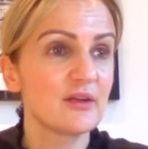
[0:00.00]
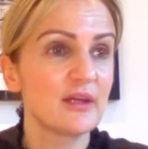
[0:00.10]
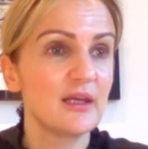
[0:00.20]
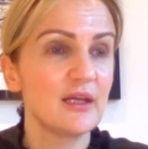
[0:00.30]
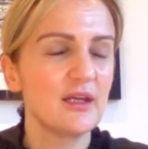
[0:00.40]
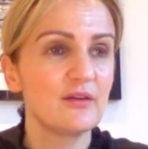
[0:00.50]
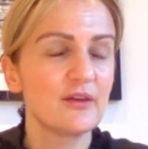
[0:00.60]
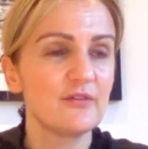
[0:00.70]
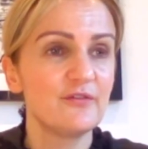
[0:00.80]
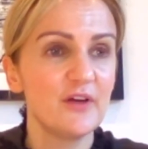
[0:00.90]
the
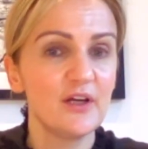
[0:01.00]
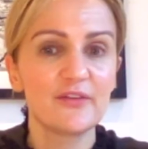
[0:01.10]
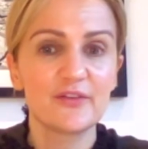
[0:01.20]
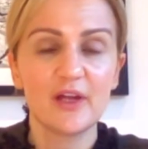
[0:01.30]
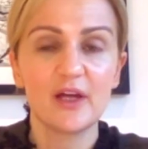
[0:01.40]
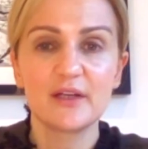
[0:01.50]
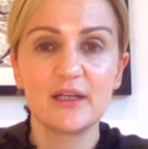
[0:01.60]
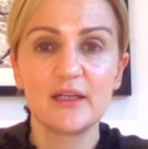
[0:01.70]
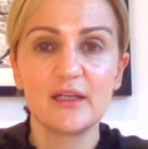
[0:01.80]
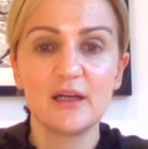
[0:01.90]
the first
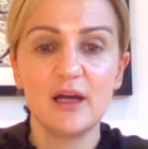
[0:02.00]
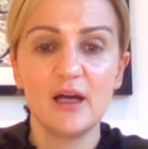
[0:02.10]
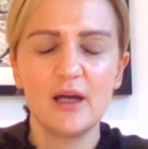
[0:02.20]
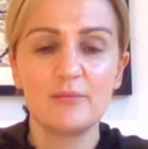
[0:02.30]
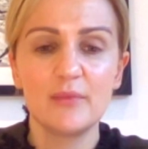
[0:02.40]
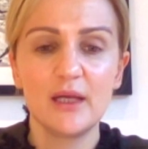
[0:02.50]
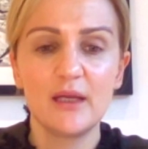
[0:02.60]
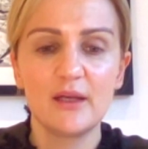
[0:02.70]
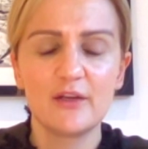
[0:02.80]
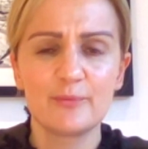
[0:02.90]
study um,
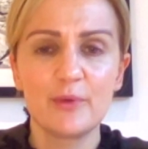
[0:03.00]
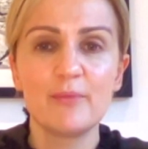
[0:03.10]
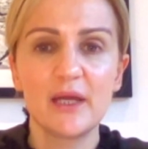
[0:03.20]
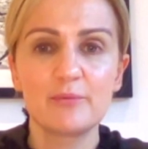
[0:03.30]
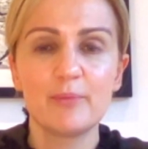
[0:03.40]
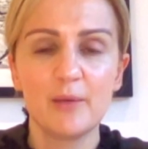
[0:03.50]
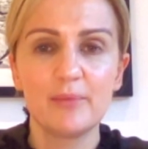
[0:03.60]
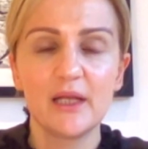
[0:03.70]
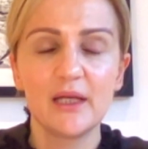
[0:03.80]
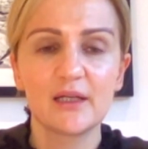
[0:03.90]
it has been made
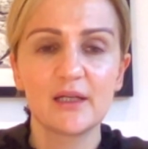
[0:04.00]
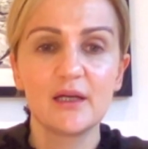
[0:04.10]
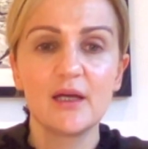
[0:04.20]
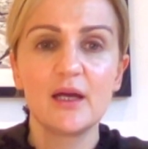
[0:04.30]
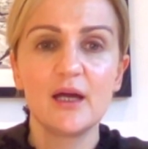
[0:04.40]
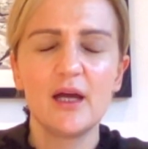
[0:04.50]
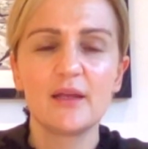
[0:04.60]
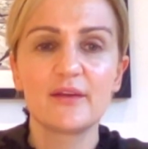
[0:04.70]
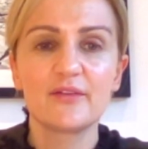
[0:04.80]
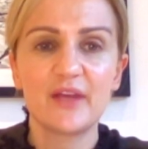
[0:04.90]
public. Uh,
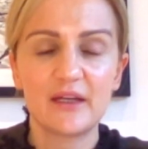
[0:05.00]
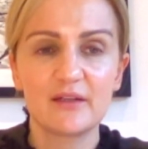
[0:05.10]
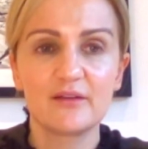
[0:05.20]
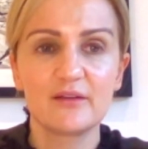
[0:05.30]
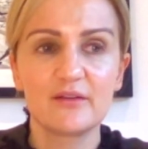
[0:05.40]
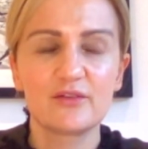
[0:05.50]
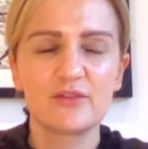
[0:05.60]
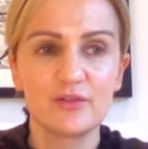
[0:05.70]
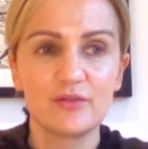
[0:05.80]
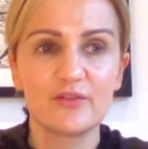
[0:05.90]
the second
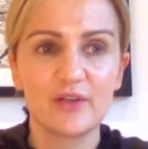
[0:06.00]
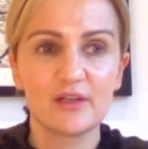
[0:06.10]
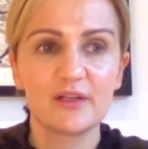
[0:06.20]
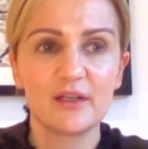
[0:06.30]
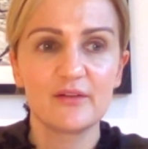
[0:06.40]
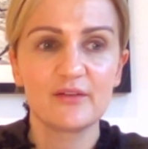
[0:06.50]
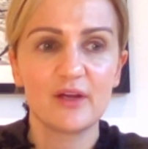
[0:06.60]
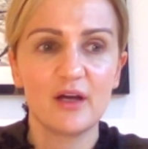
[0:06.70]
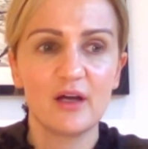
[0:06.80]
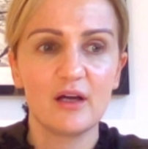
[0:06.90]
two studies
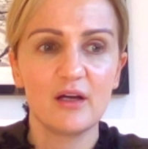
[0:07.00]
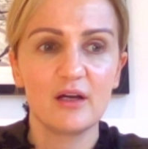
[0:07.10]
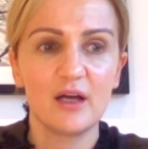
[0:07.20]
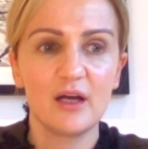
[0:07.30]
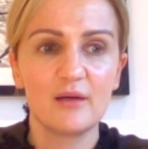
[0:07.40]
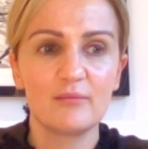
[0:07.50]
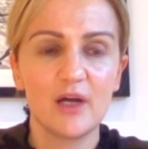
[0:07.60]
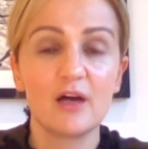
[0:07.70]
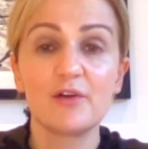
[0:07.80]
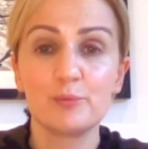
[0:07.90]
are um,
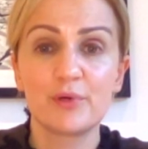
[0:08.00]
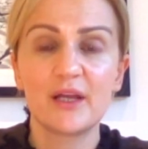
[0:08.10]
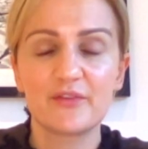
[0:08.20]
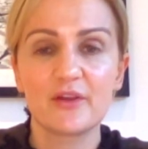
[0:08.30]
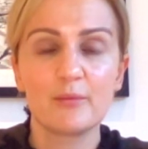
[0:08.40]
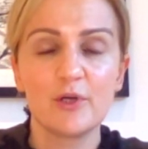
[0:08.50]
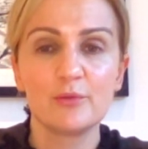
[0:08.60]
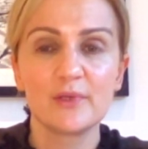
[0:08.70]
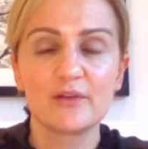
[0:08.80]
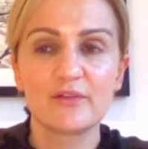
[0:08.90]
are in press at the
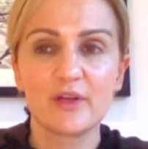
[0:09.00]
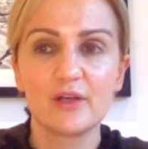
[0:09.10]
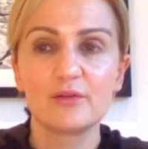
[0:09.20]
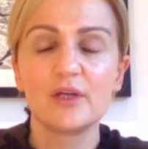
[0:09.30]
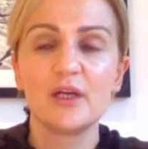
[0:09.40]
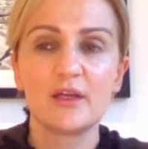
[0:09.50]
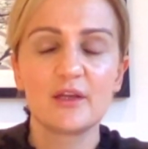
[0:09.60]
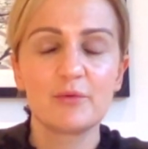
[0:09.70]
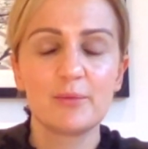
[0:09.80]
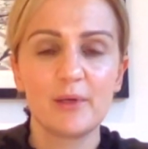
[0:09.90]
moment, so
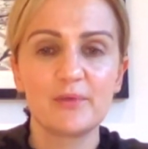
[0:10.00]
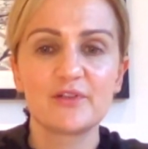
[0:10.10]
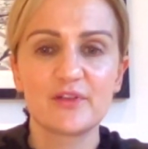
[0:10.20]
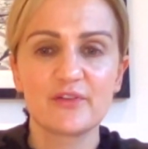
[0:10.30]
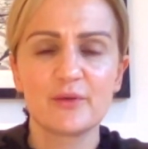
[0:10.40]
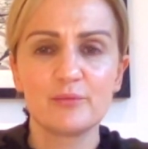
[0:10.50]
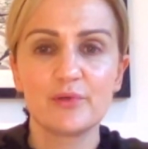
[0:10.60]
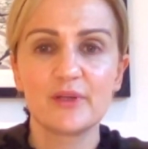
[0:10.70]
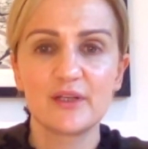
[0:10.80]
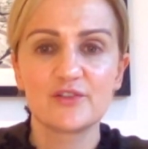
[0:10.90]
they'll be published at some
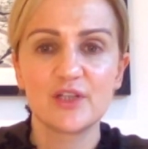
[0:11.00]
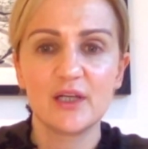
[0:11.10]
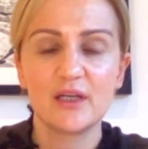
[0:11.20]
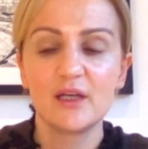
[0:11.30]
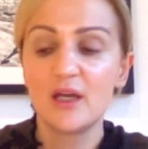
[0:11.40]
point this year.